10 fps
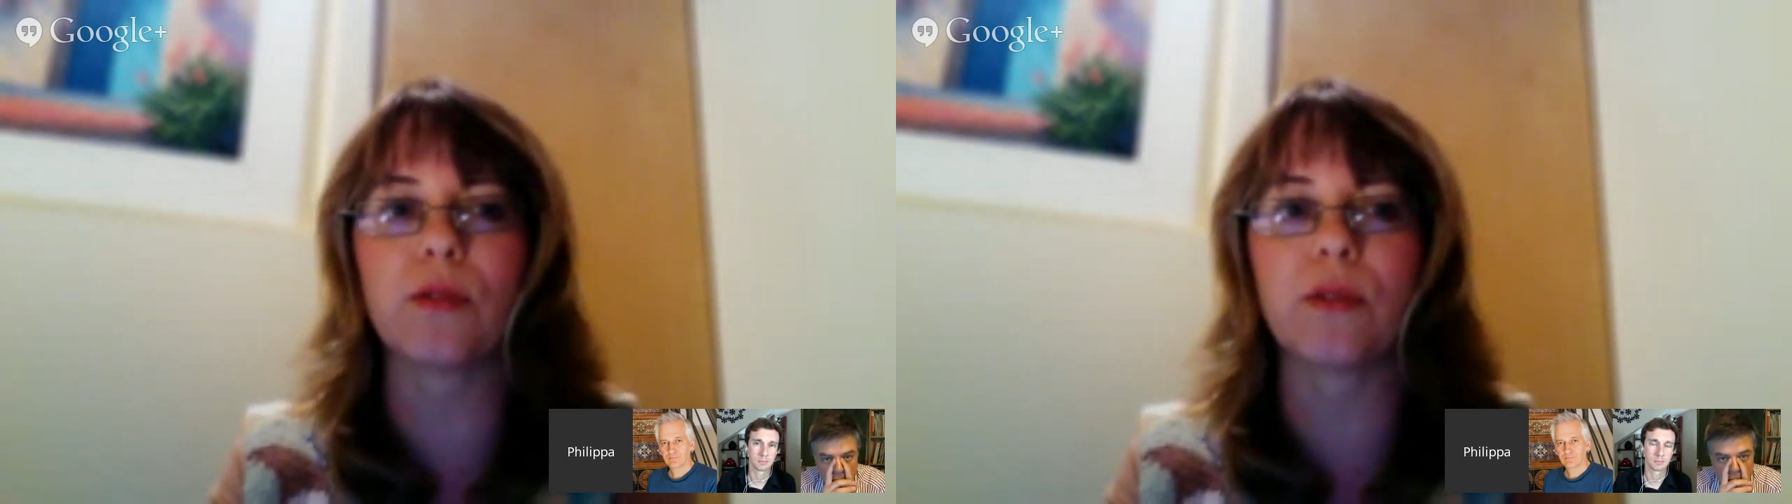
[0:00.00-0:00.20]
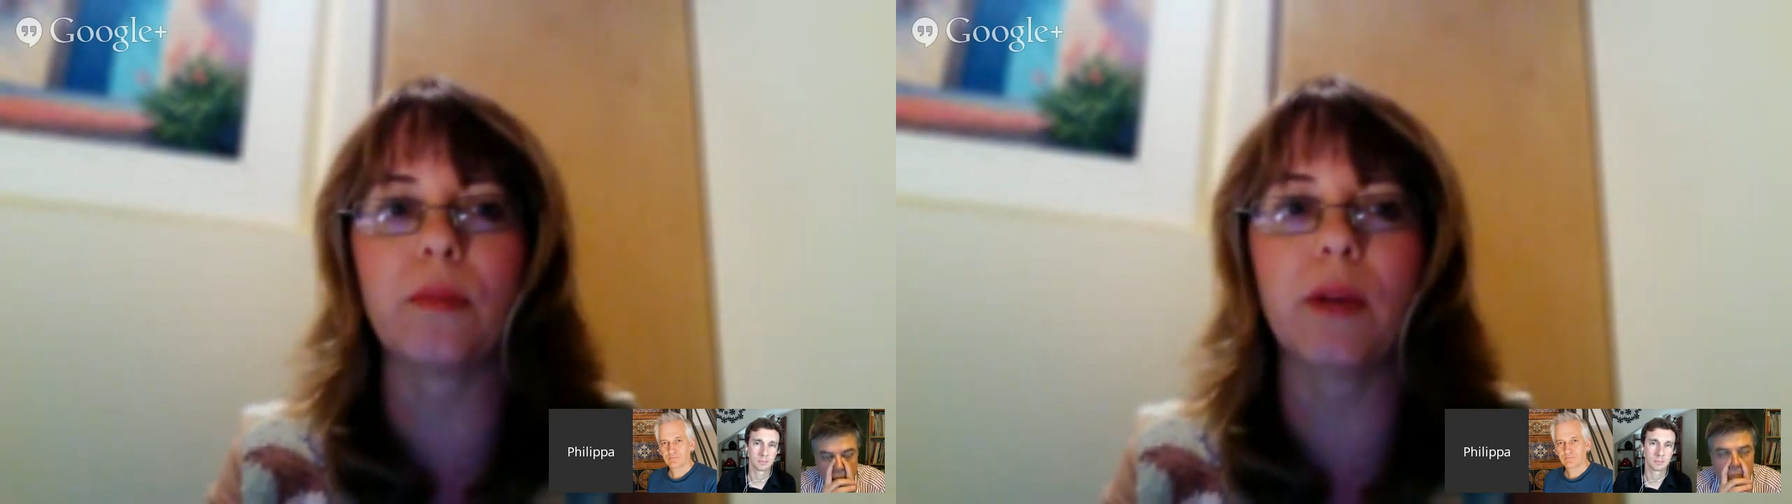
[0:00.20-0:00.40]

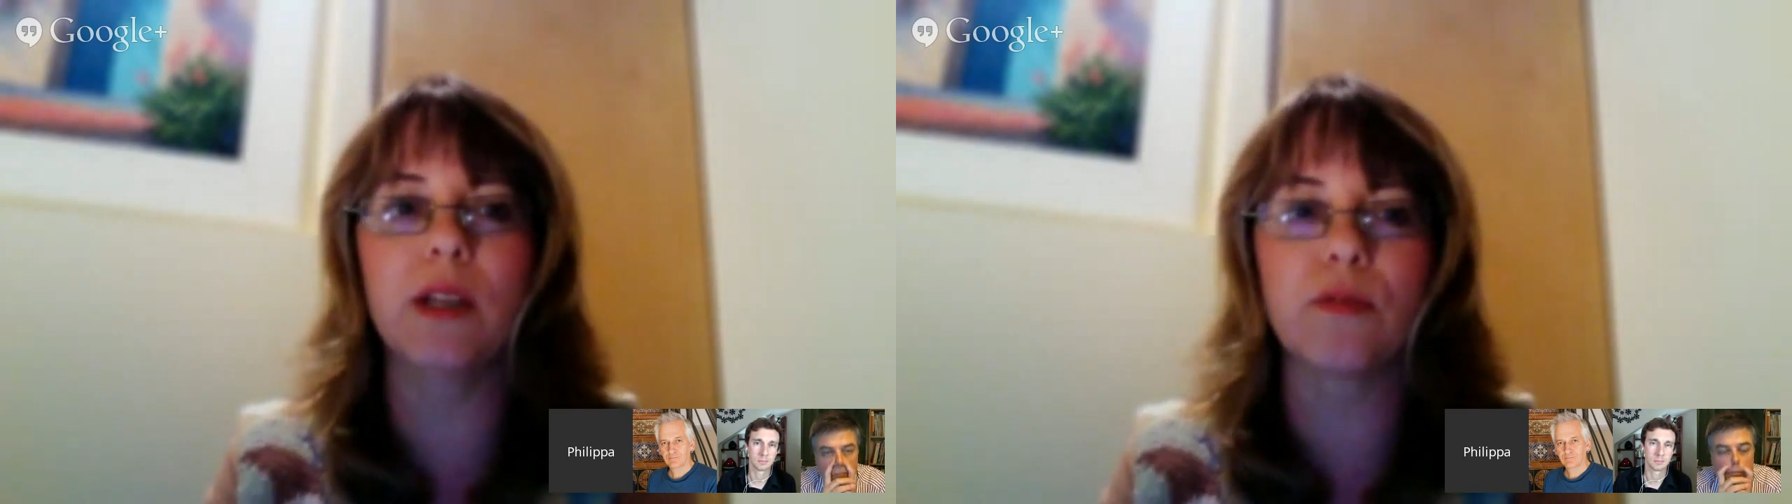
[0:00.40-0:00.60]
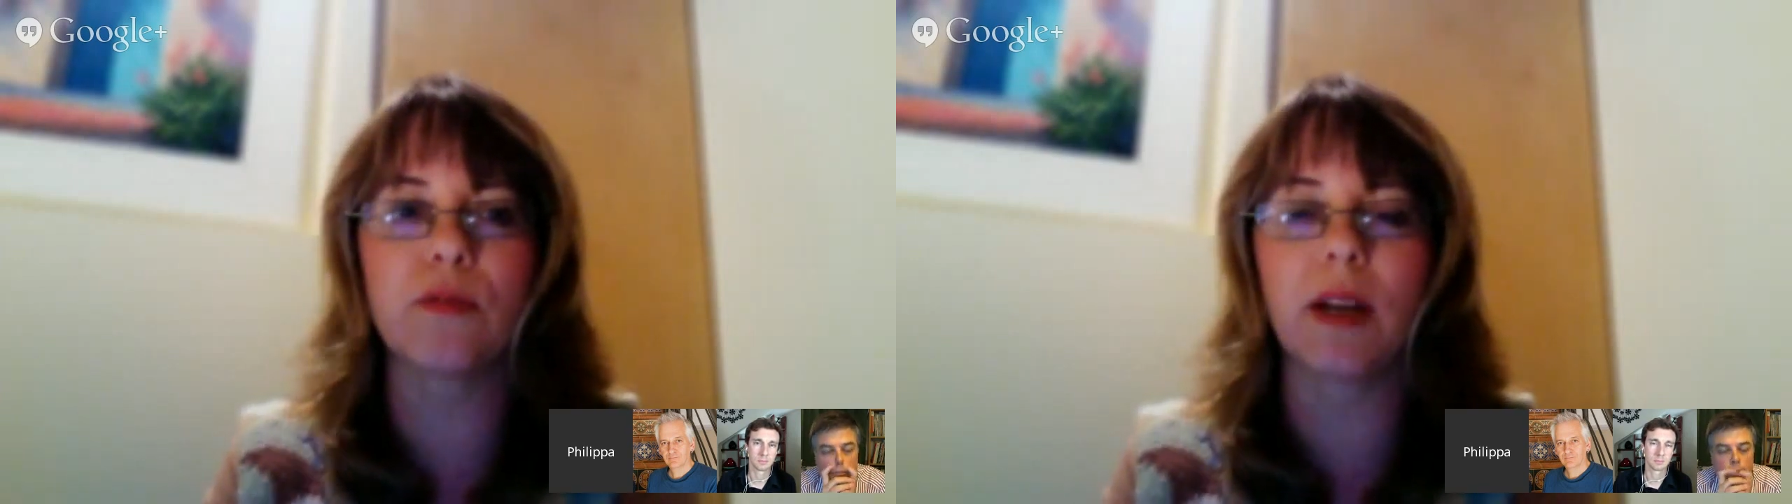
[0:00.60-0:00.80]
or the
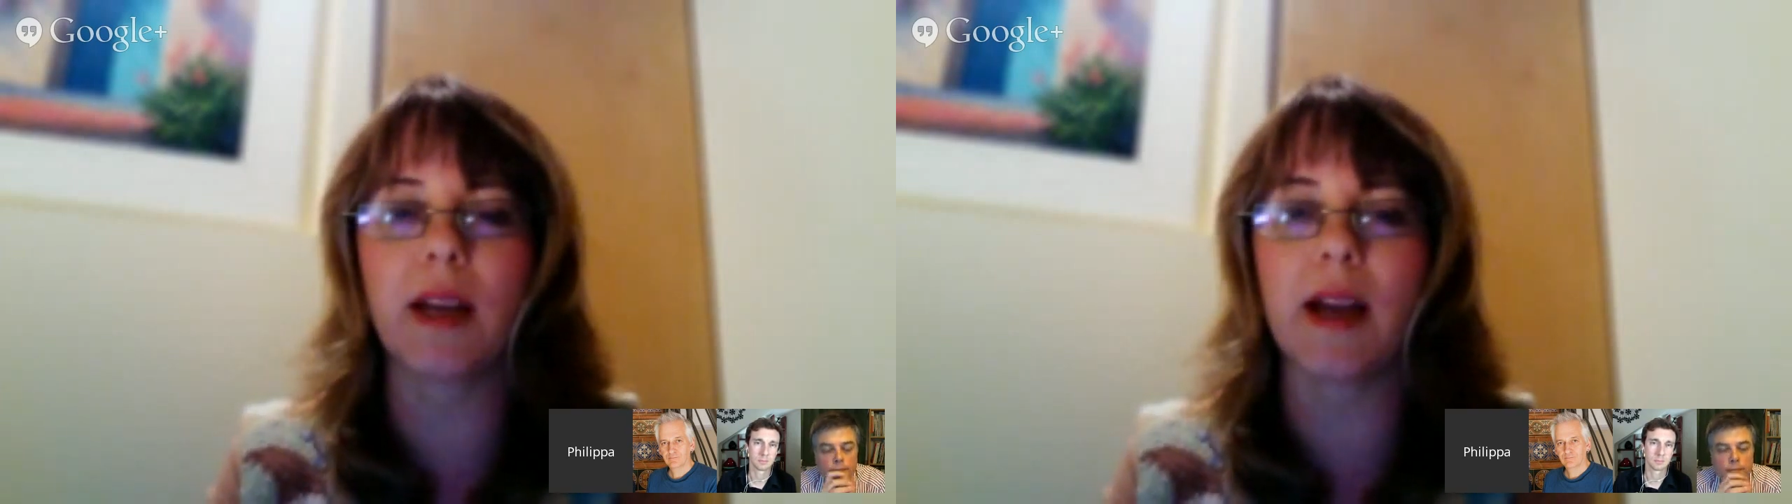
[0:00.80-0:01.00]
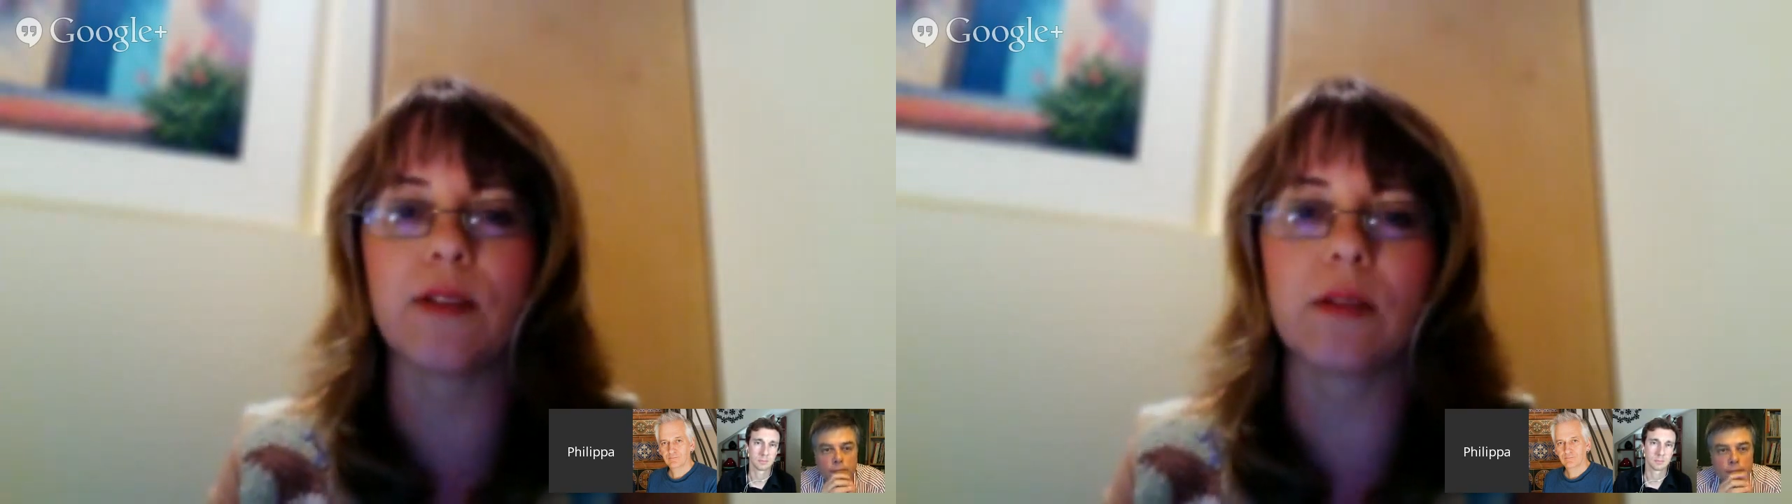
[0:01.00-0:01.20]
money's running out,